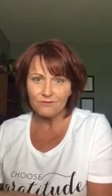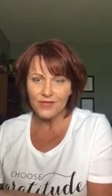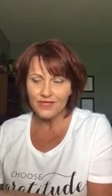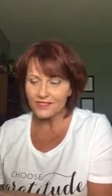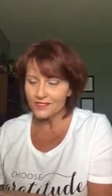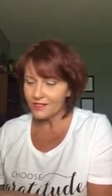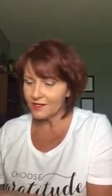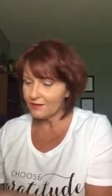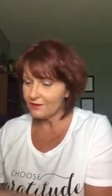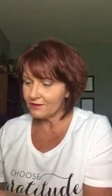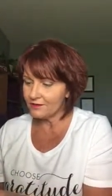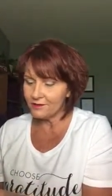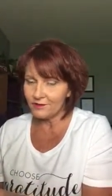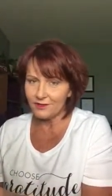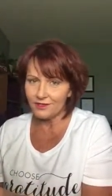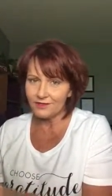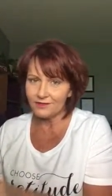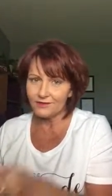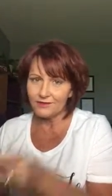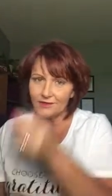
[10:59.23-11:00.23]
mascara
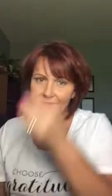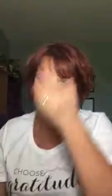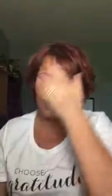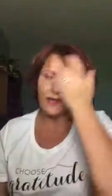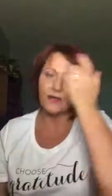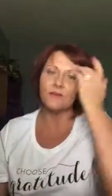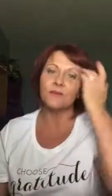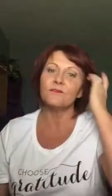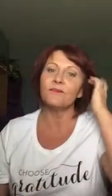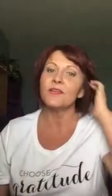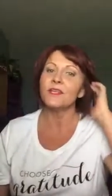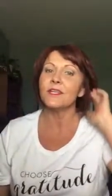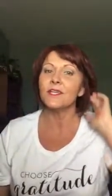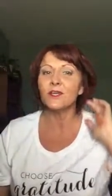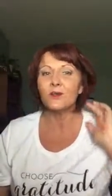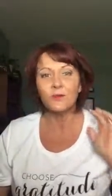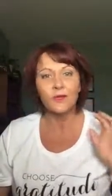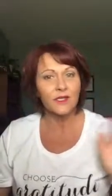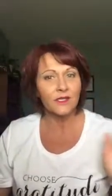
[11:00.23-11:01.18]
on the video